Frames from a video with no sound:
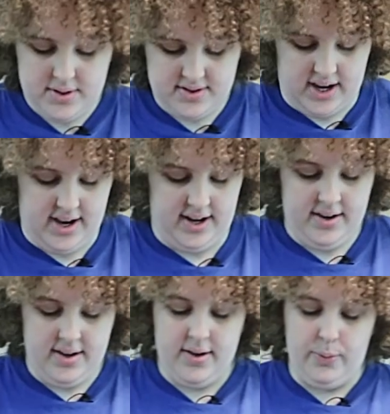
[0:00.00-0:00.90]
design
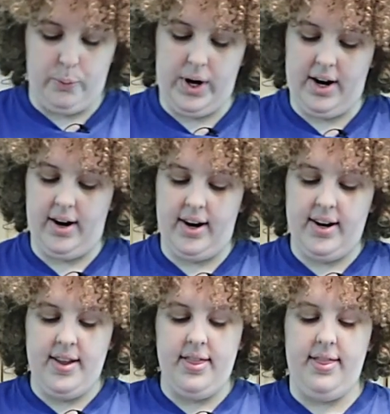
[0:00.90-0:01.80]
where
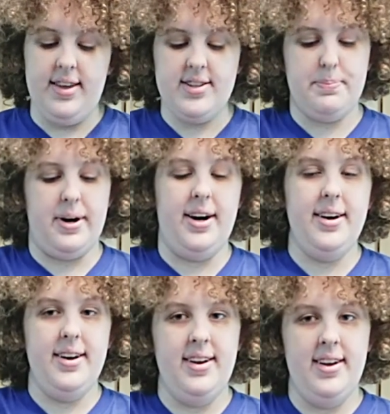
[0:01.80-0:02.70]
this part
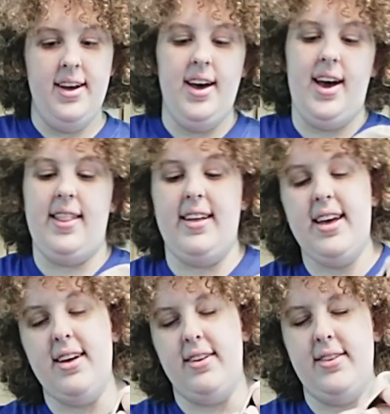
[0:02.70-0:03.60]
and the
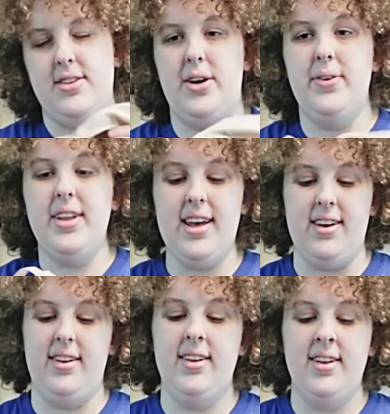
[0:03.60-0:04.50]
heel, the toe and the
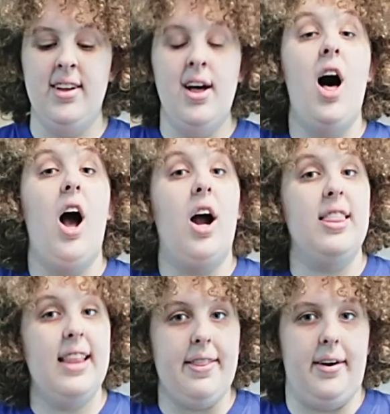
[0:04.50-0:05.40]
heel, are
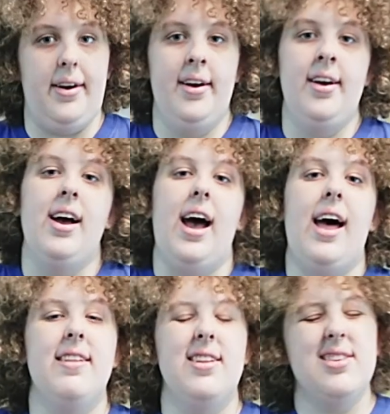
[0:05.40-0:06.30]
leather.
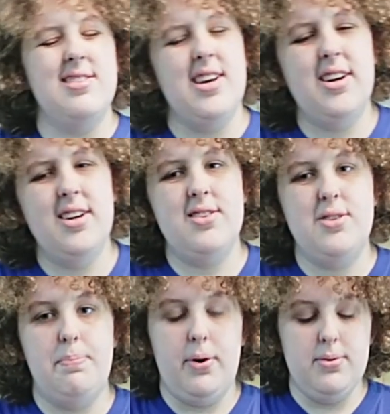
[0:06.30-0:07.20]
And then the center is
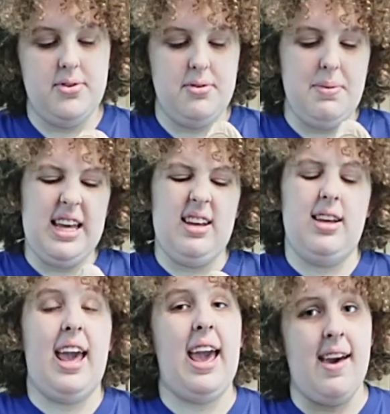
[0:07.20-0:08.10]
supposed to be
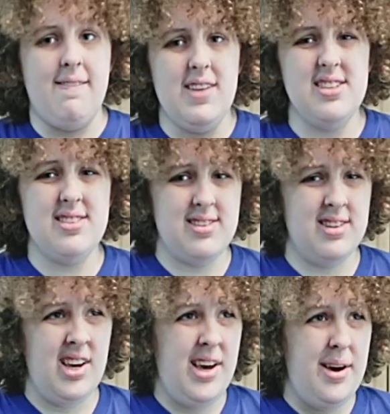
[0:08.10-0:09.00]
canvas,
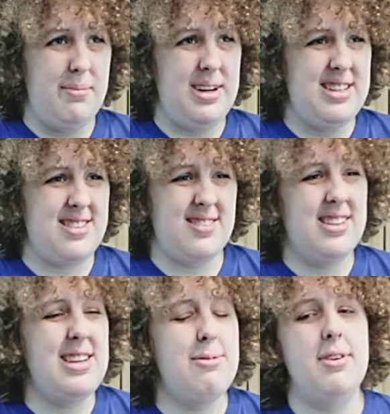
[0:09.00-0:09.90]
but it doesn't
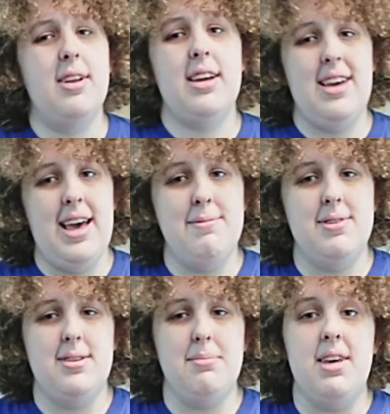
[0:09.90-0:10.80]
really feel like
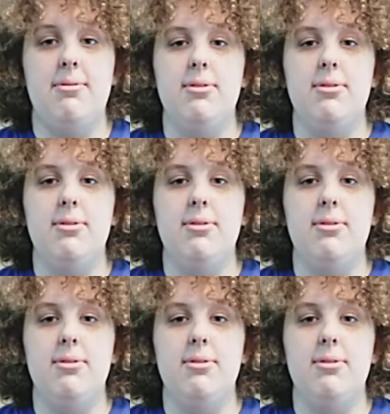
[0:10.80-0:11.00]
canvas to me. It